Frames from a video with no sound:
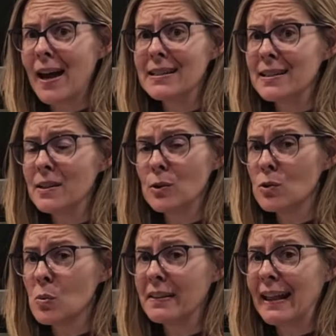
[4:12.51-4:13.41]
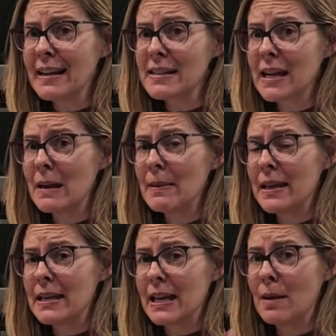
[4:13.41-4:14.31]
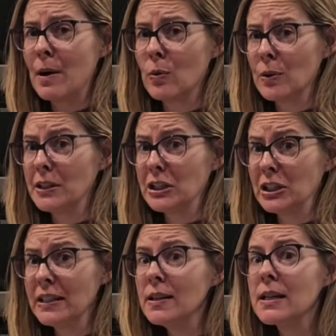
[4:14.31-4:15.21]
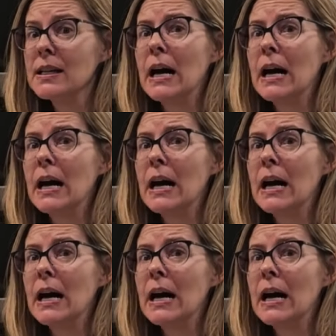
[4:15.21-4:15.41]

I didn't use one last time and it came out really good.